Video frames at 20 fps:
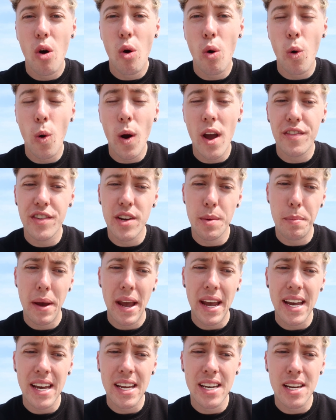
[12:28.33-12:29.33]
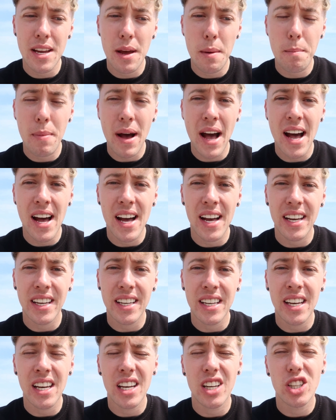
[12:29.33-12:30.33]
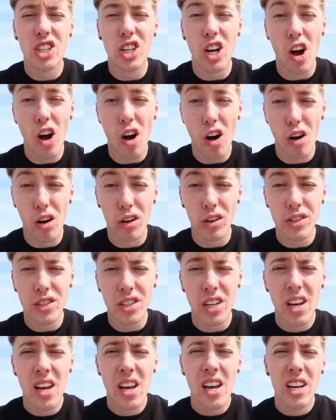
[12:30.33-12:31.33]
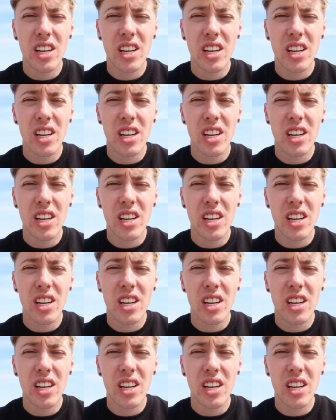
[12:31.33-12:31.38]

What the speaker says: or if you're paying by card